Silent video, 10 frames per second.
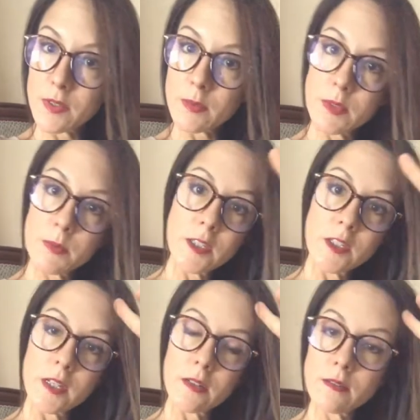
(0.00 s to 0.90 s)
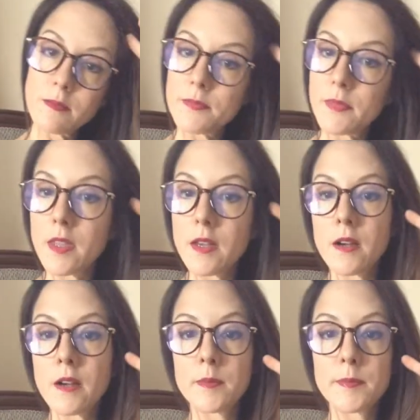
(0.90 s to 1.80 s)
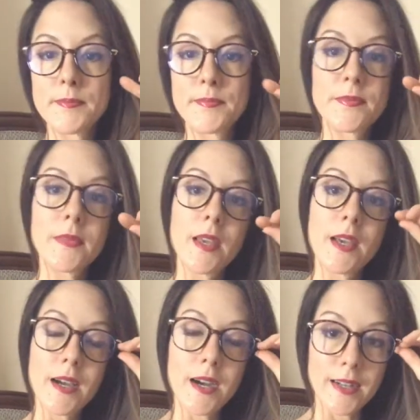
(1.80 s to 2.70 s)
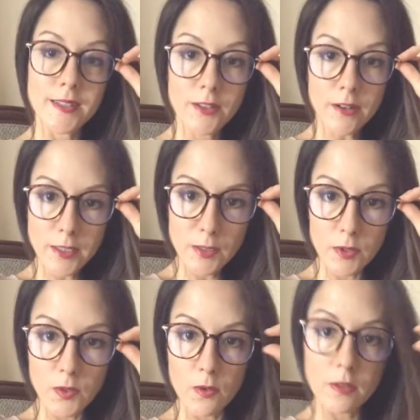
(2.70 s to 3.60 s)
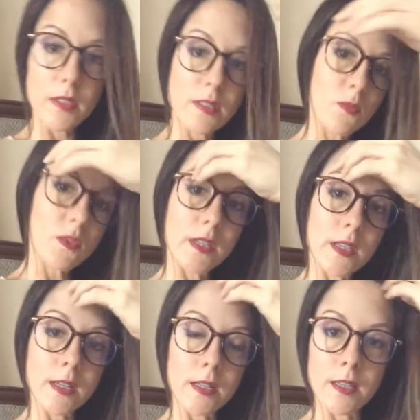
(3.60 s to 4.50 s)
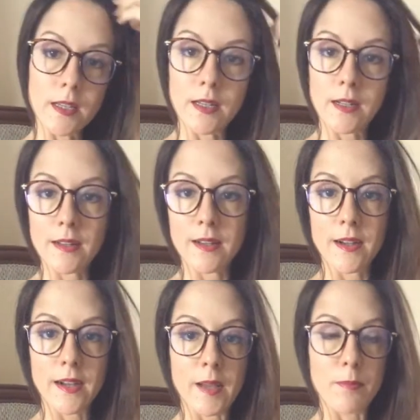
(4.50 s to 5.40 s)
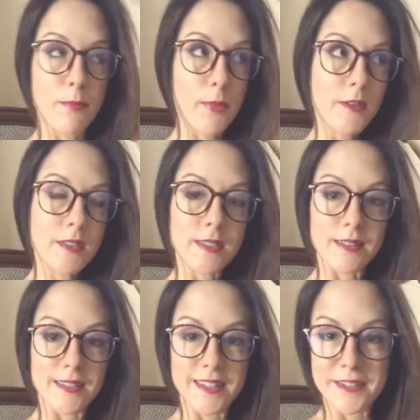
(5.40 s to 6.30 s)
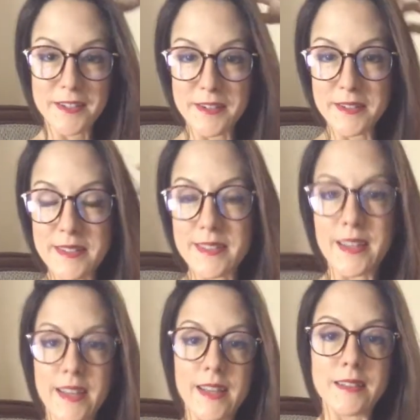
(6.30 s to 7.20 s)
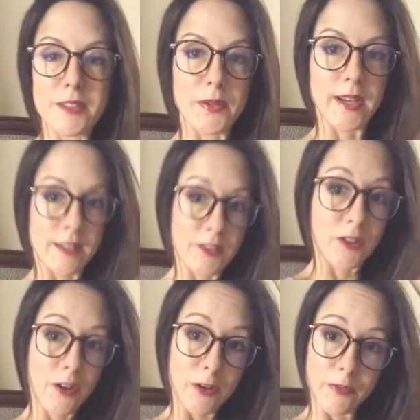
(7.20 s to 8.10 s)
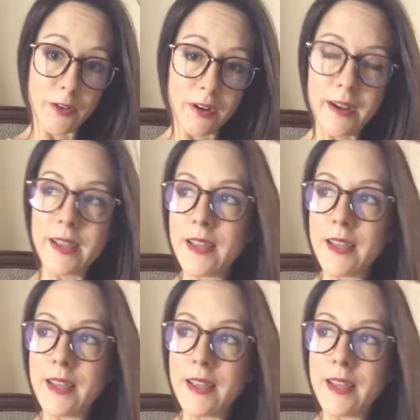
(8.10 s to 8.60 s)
welcome to my channel. I had started to record this morning and then I burst into tears, and so I had to start over.